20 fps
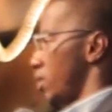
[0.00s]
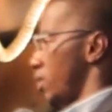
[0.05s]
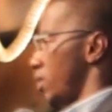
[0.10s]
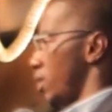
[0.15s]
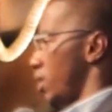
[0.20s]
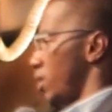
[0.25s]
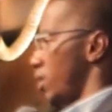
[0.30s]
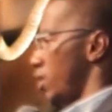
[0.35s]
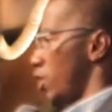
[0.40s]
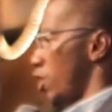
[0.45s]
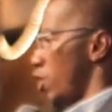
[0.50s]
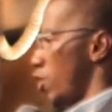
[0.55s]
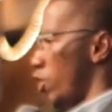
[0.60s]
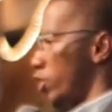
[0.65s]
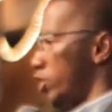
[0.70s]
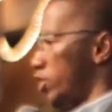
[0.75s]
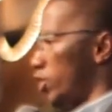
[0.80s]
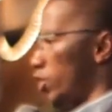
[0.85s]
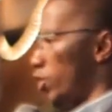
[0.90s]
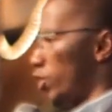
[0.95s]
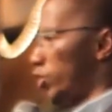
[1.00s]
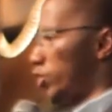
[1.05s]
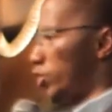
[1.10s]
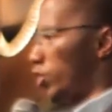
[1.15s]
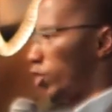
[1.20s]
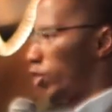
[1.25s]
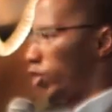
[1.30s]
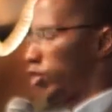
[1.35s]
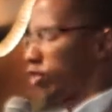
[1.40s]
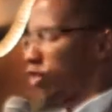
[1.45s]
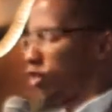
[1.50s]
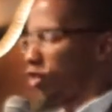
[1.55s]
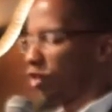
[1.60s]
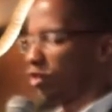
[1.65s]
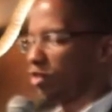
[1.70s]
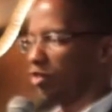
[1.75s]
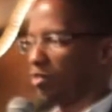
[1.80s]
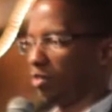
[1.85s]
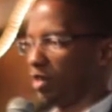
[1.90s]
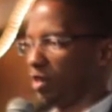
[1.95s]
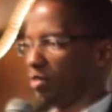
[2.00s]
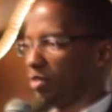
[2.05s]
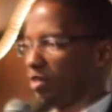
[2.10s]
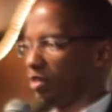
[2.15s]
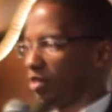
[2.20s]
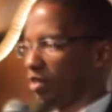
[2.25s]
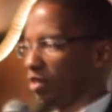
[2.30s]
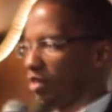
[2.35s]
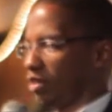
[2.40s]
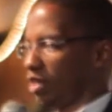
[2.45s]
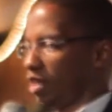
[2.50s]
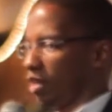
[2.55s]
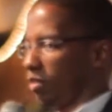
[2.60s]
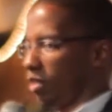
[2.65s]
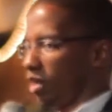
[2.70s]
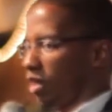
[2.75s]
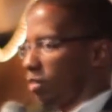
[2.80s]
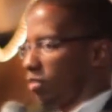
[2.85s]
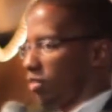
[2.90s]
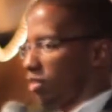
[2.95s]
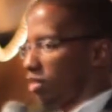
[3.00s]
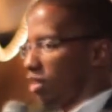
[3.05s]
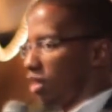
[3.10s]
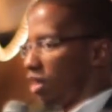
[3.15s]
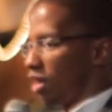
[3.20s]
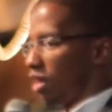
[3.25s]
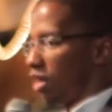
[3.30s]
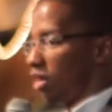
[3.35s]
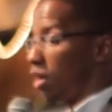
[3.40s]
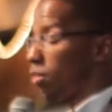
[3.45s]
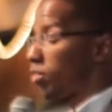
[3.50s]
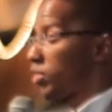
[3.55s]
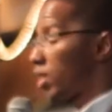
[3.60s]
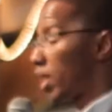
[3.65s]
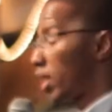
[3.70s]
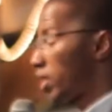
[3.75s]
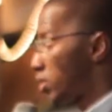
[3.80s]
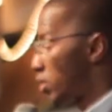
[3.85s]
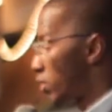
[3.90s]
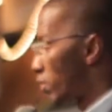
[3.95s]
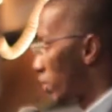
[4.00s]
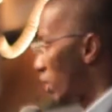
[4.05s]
Right? Lots and lots and lots and lots of people are scared by numbers. Numbers are actually a